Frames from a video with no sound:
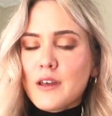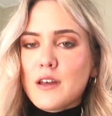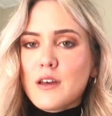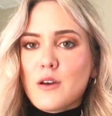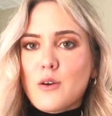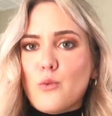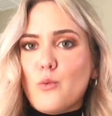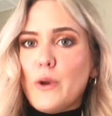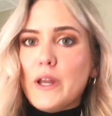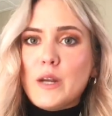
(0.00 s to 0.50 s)

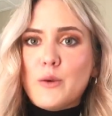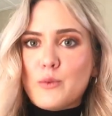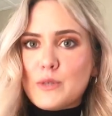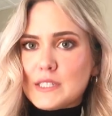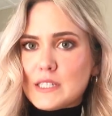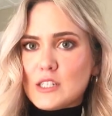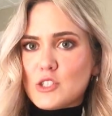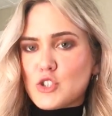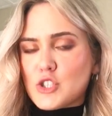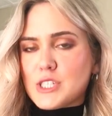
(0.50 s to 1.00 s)
Whedon was
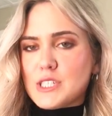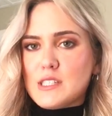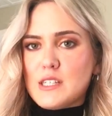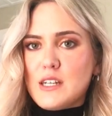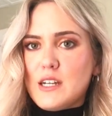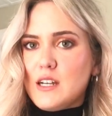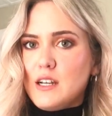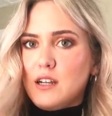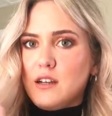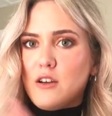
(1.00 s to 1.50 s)
interested
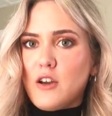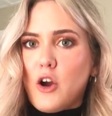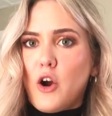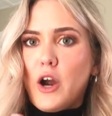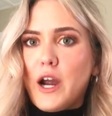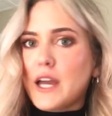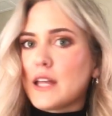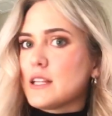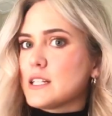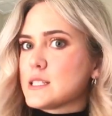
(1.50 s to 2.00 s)
in, all
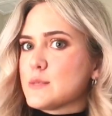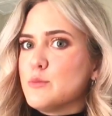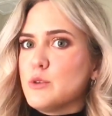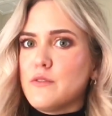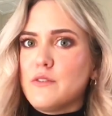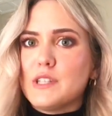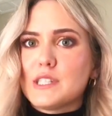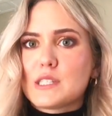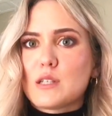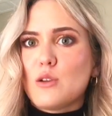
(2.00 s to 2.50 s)
right, let's move
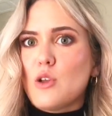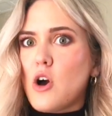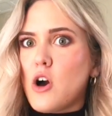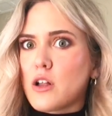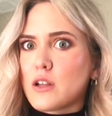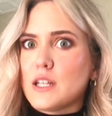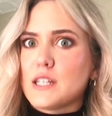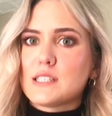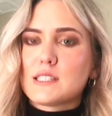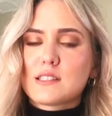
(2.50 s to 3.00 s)
this along,
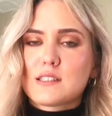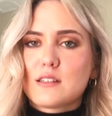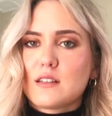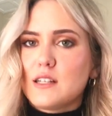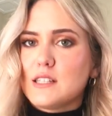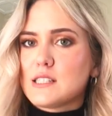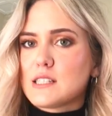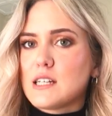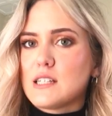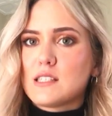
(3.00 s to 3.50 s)
let's
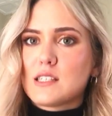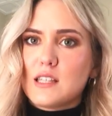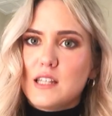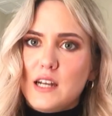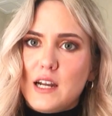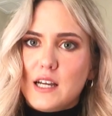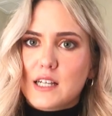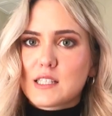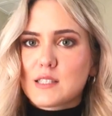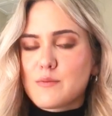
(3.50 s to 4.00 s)
get to the
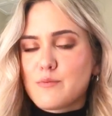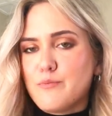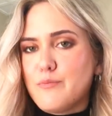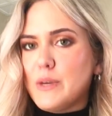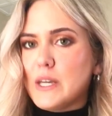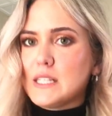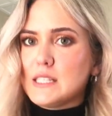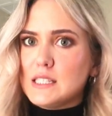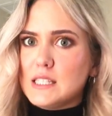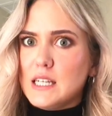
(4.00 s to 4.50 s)
next
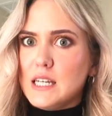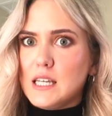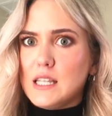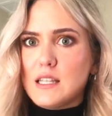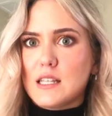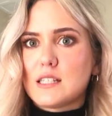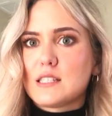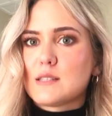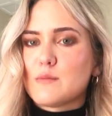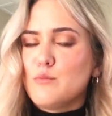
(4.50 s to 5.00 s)
big scene,
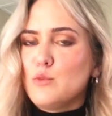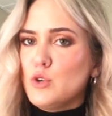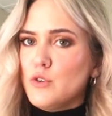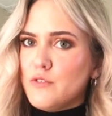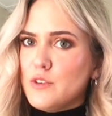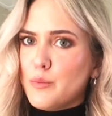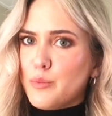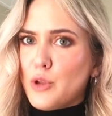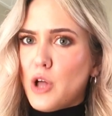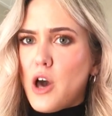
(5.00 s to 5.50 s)
let's move
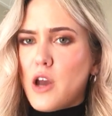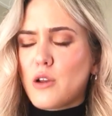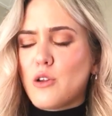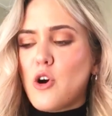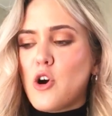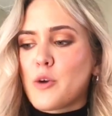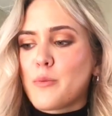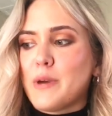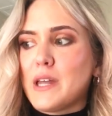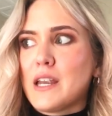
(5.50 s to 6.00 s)
the plot
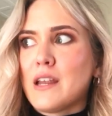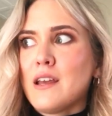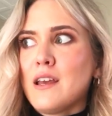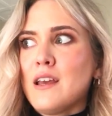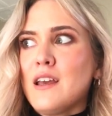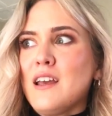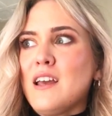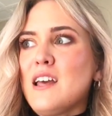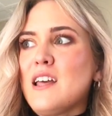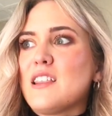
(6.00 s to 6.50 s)
along. But
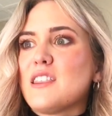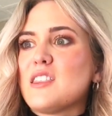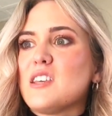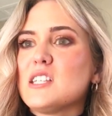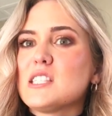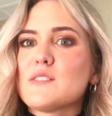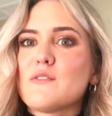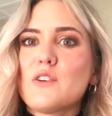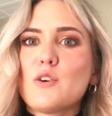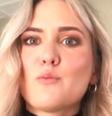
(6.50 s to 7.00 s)

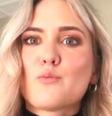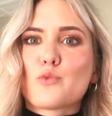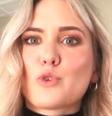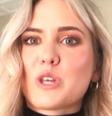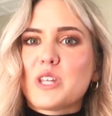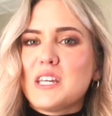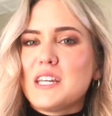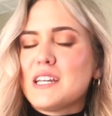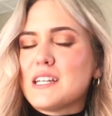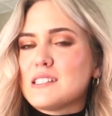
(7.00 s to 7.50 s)
this film
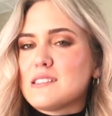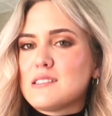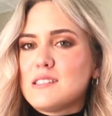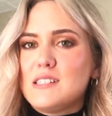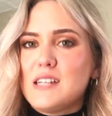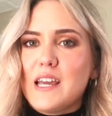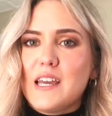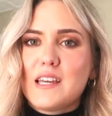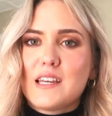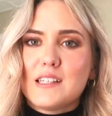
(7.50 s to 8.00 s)
really gets to
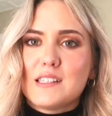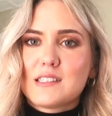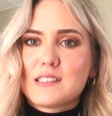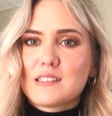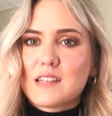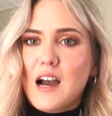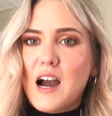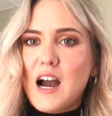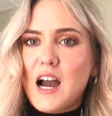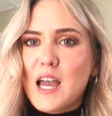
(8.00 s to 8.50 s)
take its
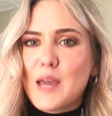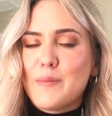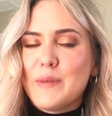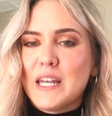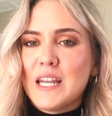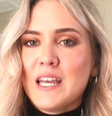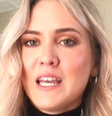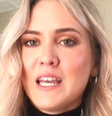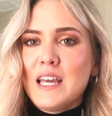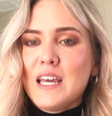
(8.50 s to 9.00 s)
time, and
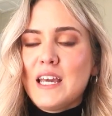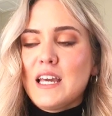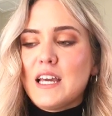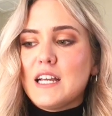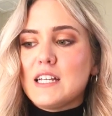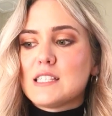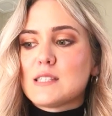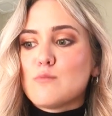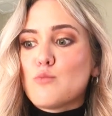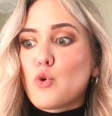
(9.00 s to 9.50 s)

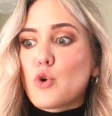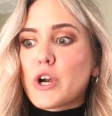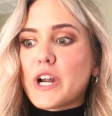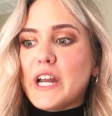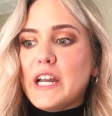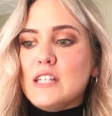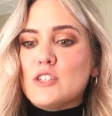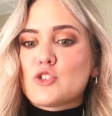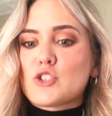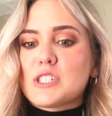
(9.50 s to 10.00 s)
it's more
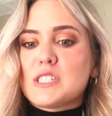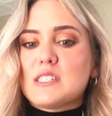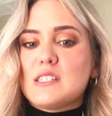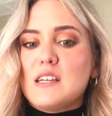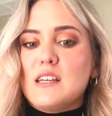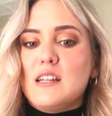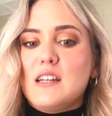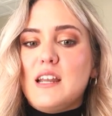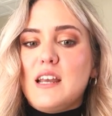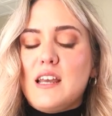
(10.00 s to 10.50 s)

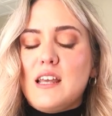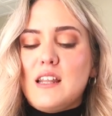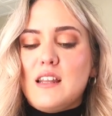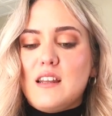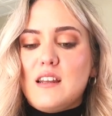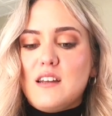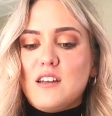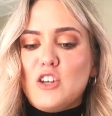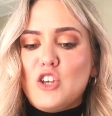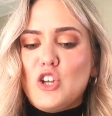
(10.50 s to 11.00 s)
interested
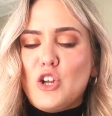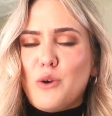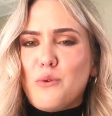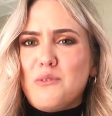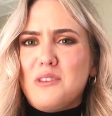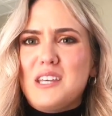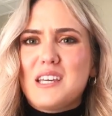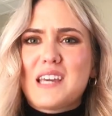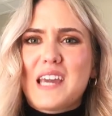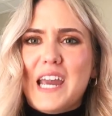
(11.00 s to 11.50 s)
in, you know,
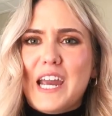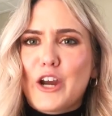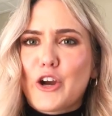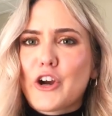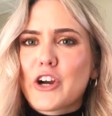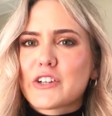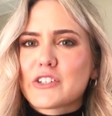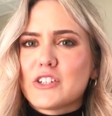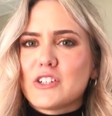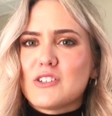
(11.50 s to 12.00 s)
the
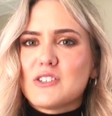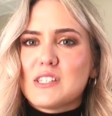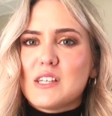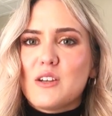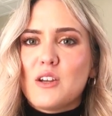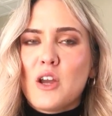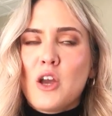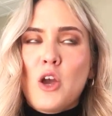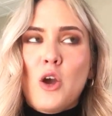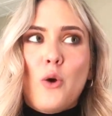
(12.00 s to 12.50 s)
characters, and
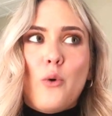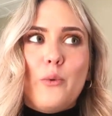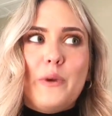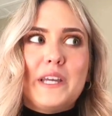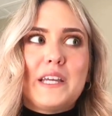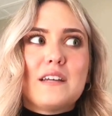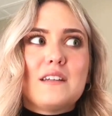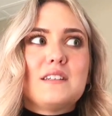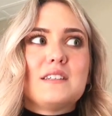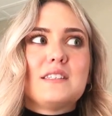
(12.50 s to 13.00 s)
we
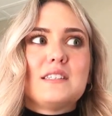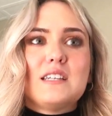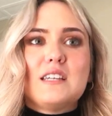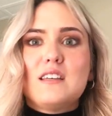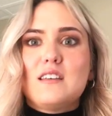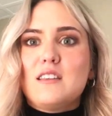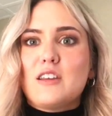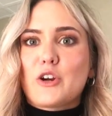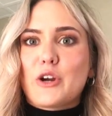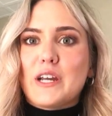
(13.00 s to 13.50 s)
get to
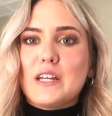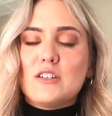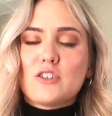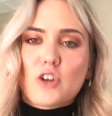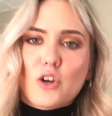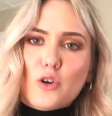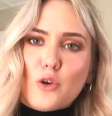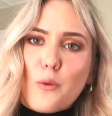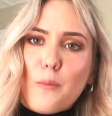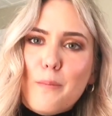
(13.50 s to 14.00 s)
see their
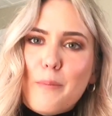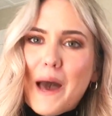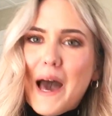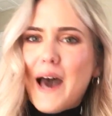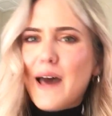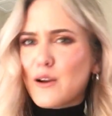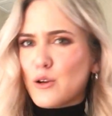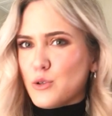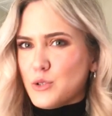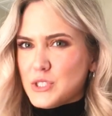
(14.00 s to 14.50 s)
internal
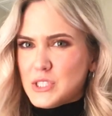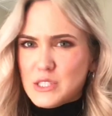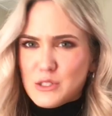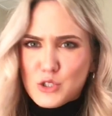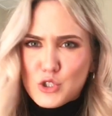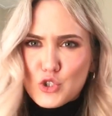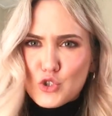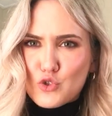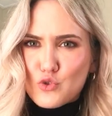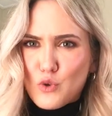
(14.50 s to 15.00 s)
battles, their
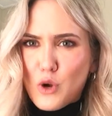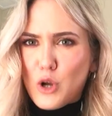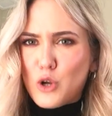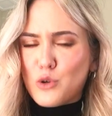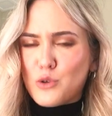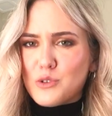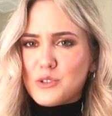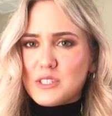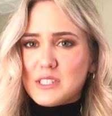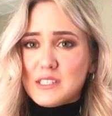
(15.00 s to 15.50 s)

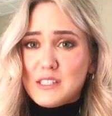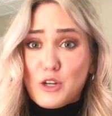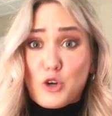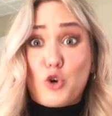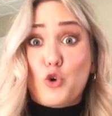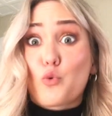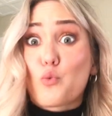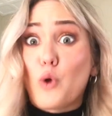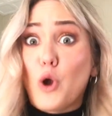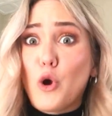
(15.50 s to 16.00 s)
struggles, their
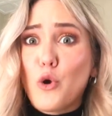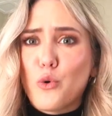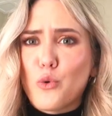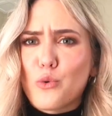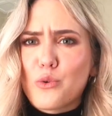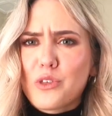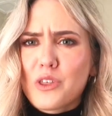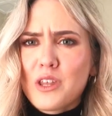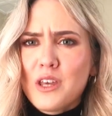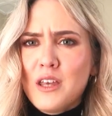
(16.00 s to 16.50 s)

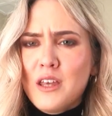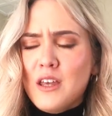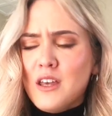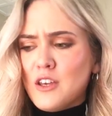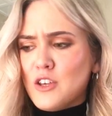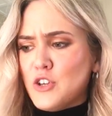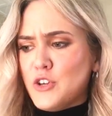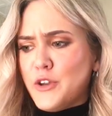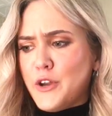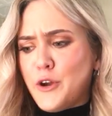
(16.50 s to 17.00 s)
growth.
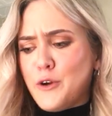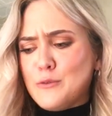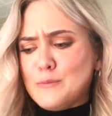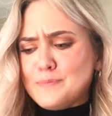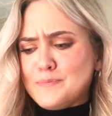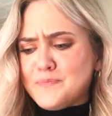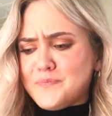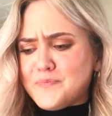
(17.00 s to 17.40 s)
You know,